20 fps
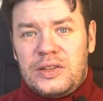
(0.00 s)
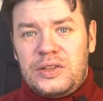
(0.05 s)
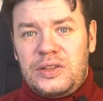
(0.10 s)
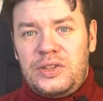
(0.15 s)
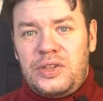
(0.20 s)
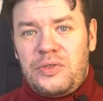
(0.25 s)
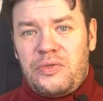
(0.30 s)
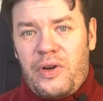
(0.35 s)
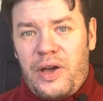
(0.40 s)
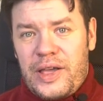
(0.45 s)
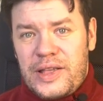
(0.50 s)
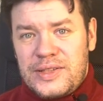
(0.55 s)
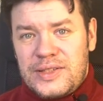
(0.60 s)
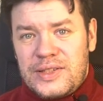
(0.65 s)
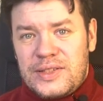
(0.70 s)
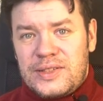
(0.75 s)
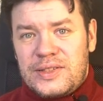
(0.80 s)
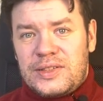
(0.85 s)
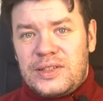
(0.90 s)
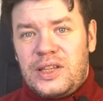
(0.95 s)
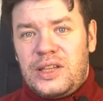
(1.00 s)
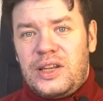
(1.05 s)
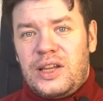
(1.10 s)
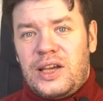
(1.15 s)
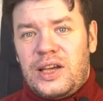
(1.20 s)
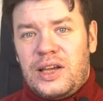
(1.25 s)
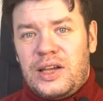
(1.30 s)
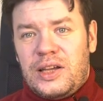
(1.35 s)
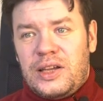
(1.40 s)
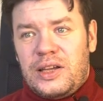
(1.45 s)
devices in
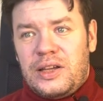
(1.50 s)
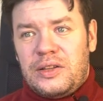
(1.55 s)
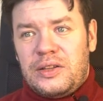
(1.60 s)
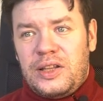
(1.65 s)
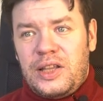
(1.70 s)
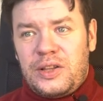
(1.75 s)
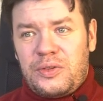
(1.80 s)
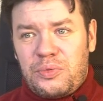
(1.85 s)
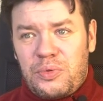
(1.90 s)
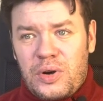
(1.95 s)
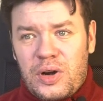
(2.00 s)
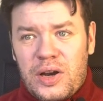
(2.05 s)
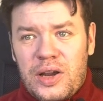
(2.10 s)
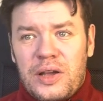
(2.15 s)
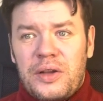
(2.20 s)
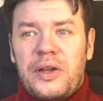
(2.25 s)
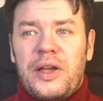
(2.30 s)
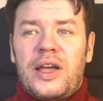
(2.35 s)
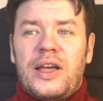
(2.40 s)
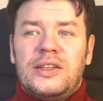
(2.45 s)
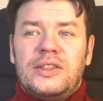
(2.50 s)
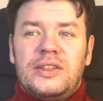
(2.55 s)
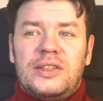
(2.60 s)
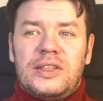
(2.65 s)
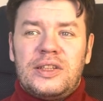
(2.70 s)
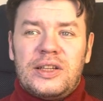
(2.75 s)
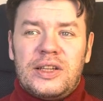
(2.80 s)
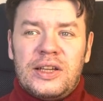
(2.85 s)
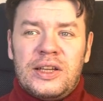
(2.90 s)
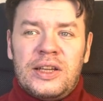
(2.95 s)
a network and
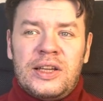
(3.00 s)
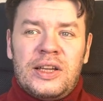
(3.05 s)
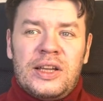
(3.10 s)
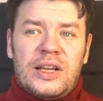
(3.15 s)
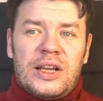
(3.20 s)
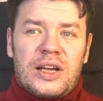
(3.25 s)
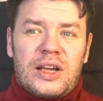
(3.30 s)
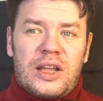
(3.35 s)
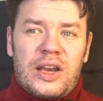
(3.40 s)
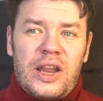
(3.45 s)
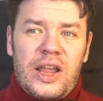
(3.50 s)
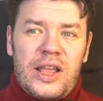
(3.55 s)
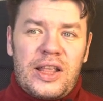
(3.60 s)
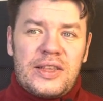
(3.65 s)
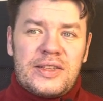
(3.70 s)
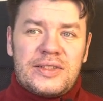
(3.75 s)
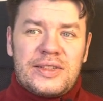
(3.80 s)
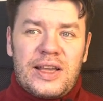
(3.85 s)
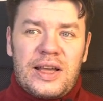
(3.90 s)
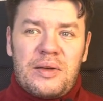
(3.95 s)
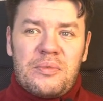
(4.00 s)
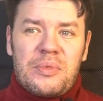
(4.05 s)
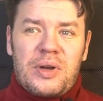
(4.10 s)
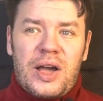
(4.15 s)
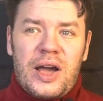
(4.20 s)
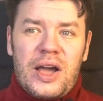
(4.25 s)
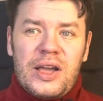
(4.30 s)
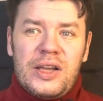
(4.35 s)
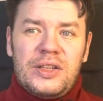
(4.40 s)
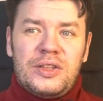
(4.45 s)
create some
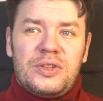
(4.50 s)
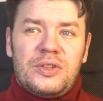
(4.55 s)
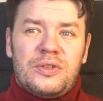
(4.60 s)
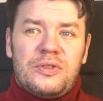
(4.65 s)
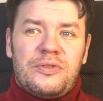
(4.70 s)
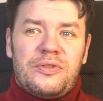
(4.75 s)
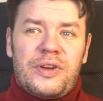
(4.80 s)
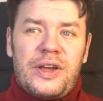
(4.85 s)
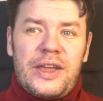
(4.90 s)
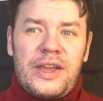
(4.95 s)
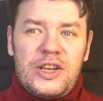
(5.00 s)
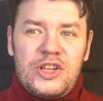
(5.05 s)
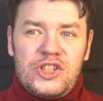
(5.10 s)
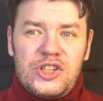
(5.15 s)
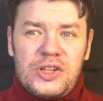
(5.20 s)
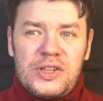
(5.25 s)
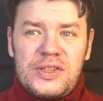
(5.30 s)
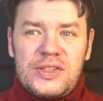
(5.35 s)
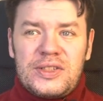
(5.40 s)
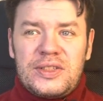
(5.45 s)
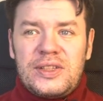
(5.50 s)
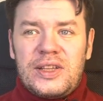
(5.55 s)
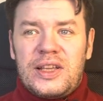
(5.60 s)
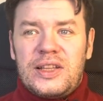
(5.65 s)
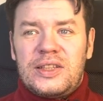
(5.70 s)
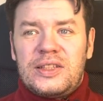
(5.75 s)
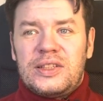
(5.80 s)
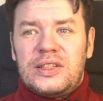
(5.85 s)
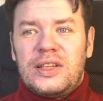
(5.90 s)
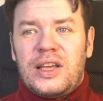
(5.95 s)
kind of agents
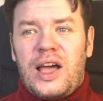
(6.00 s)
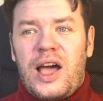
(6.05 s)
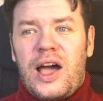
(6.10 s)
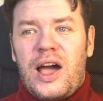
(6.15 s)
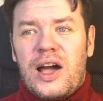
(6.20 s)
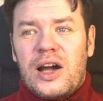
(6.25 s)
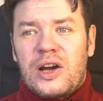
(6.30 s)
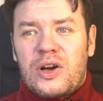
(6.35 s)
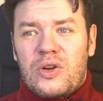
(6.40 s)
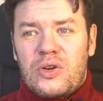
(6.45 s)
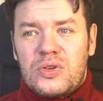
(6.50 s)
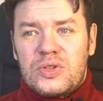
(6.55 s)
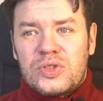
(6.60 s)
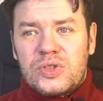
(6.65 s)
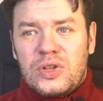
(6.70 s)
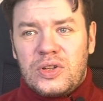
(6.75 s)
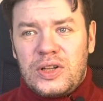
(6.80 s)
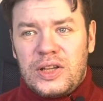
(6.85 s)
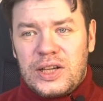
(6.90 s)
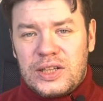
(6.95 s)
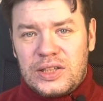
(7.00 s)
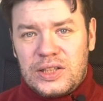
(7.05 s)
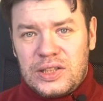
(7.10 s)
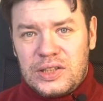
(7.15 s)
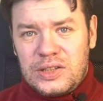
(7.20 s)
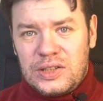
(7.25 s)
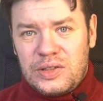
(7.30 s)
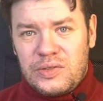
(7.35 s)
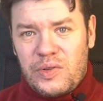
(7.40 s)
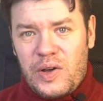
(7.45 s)
that are
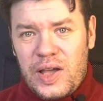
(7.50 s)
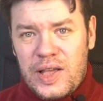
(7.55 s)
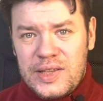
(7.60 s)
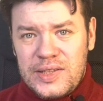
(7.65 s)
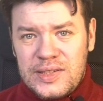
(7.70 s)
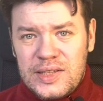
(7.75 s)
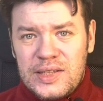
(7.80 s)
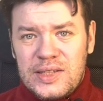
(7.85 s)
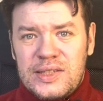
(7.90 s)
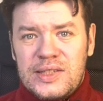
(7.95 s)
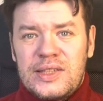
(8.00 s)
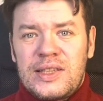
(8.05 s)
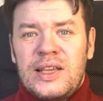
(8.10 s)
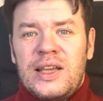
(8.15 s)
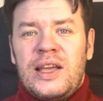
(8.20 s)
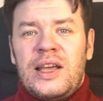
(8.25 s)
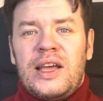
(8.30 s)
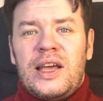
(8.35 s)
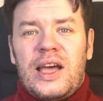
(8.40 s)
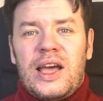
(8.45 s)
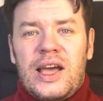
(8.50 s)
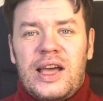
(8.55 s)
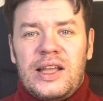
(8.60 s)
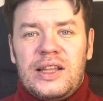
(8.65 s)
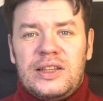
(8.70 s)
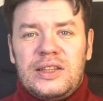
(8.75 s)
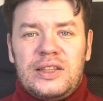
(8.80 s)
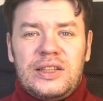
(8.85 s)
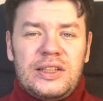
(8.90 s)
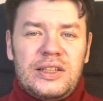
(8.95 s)
cross-connected devices
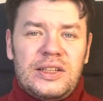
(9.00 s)
and